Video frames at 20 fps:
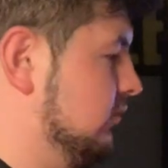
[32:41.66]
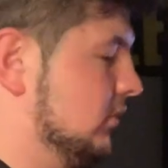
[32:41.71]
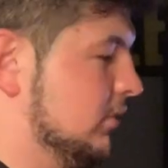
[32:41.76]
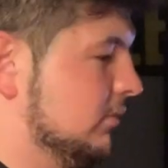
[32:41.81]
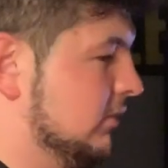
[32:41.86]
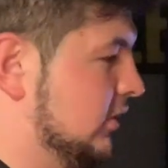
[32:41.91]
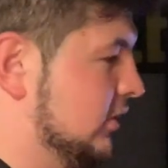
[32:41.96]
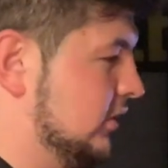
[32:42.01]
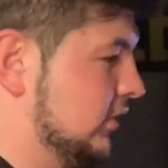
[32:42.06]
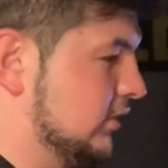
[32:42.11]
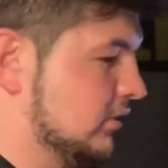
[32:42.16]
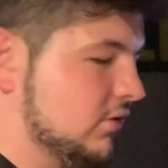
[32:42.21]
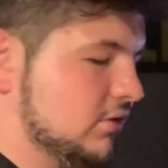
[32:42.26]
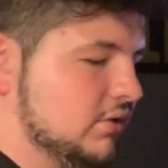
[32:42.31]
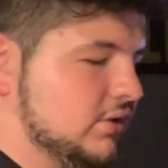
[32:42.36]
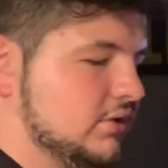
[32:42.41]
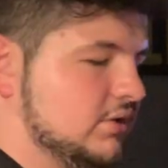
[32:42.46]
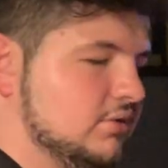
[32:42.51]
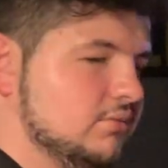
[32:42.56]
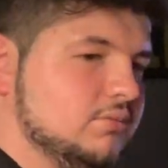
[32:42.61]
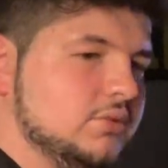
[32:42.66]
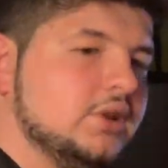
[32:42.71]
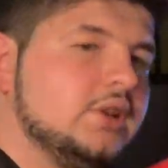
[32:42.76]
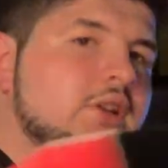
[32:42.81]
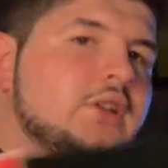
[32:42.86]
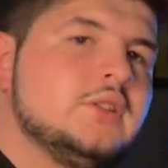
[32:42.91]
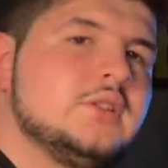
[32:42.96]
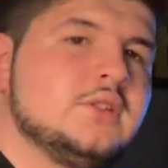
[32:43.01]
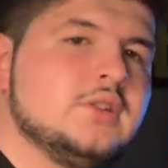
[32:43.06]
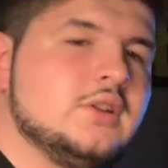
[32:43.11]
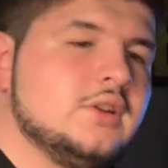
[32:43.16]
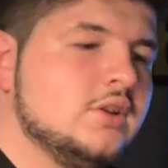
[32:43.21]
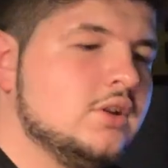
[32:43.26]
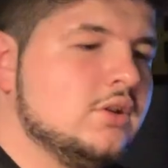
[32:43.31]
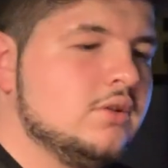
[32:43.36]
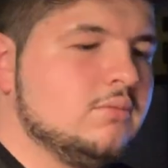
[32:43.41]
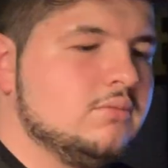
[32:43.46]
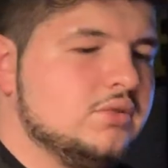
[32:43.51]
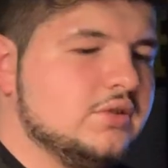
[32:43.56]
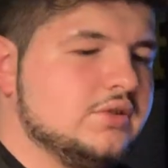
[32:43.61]
I'm at 32
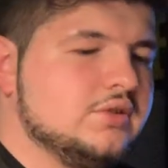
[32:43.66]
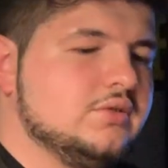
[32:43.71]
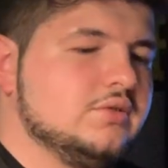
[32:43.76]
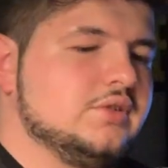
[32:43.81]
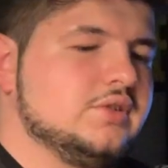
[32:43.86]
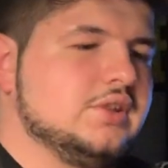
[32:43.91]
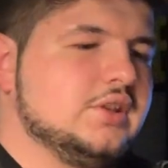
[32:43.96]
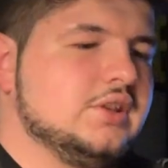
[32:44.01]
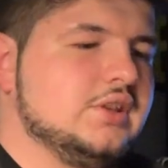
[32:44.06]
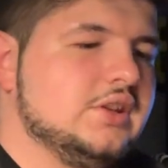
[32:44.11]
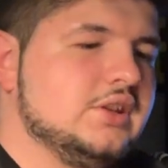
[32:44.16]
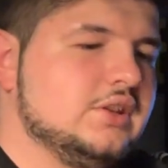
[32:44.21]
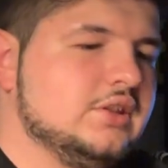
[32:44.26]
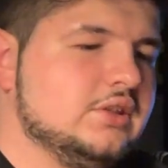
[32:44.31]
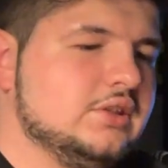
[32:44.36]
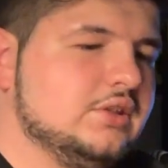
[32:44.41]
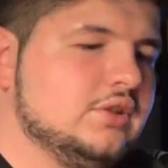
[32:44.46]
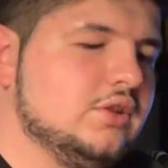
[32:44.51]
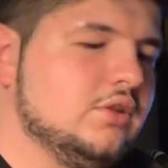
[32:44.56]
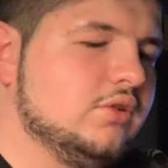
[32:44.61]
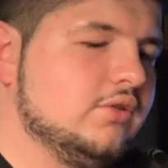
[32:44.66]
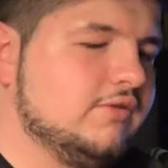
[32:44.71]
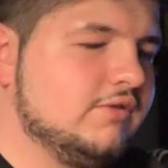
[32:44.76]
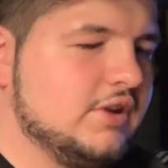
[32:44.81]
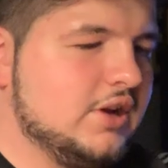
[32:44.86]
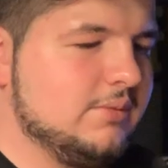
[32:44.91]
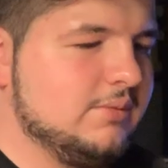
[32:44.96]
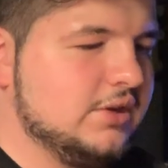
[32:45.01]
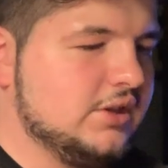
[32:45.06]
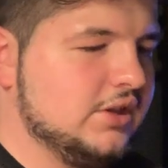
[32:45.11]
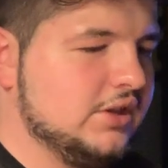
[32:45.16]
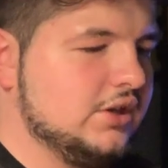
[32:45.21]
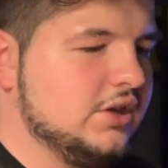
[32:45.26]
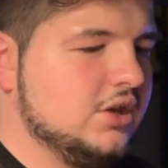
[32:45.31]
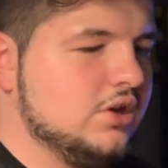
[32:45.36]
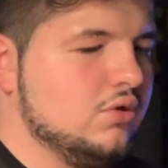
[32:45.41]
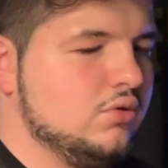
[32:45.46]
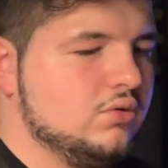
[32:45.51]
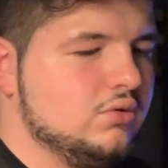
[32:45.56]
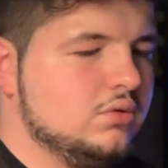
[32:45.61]
person is gonna like notify me like,
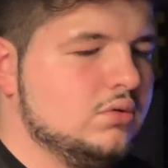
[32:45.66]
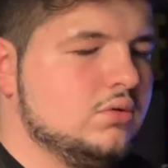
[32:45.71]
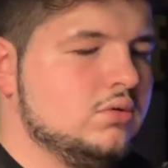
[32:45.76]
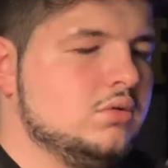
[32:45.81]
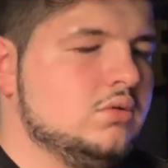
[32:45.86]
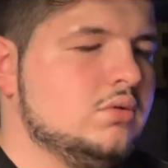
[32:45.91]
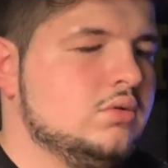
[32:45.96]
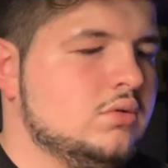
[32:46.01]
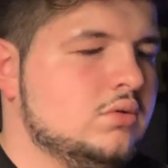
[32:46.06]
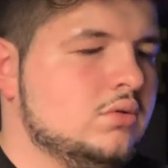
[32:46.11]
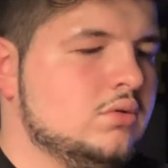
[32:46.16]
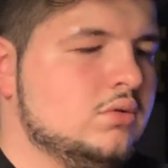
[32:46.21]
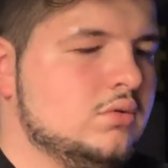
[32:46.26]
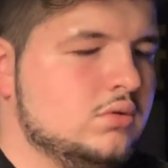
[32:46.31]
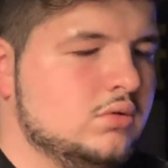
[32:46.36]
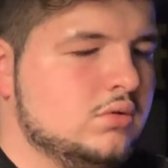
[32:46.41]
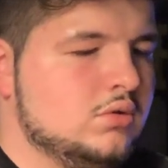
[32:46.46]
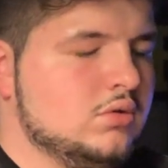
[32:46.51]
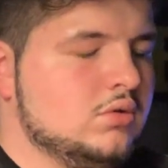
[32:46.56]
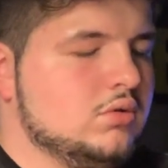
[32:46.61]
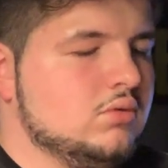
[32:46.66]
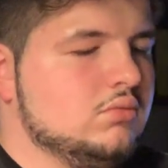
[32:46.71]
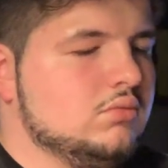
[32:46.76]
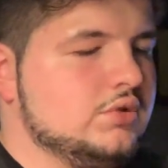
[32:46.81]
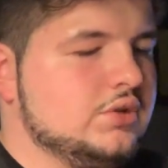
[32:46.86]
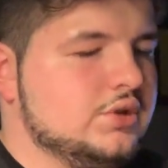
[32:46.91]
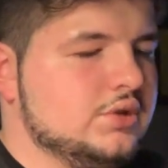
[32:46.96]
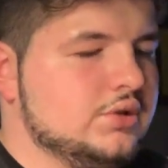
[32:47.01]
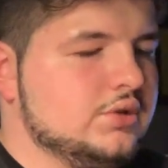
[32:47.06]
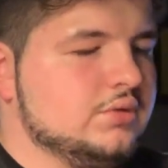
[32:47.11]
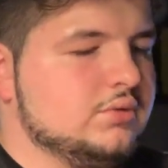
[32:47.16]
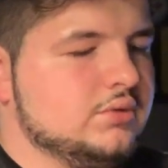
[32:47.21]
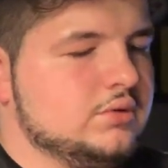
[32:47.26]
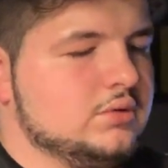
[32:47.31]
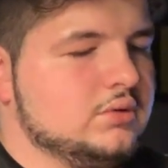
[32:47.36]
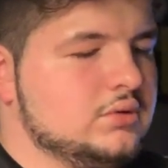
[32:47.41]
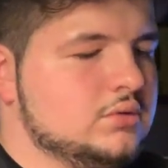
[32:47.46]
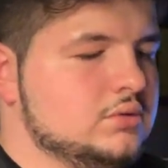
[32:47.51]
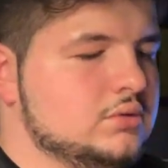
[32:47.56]
yo, what are you doing?